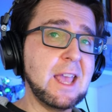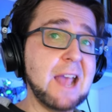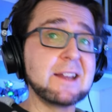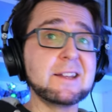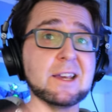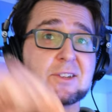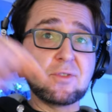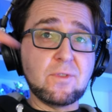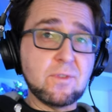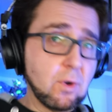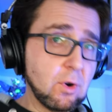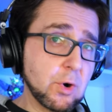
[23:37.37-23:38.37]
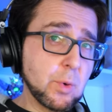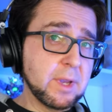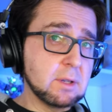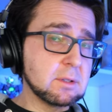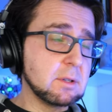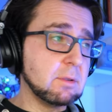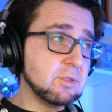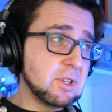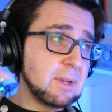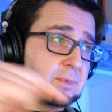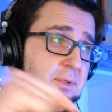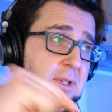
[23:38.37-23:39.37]
And then at 4, we're going to go
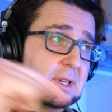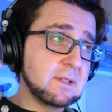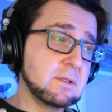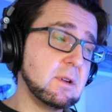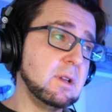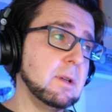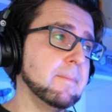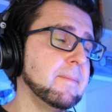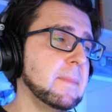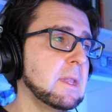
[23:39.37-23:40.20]
jump to the next column.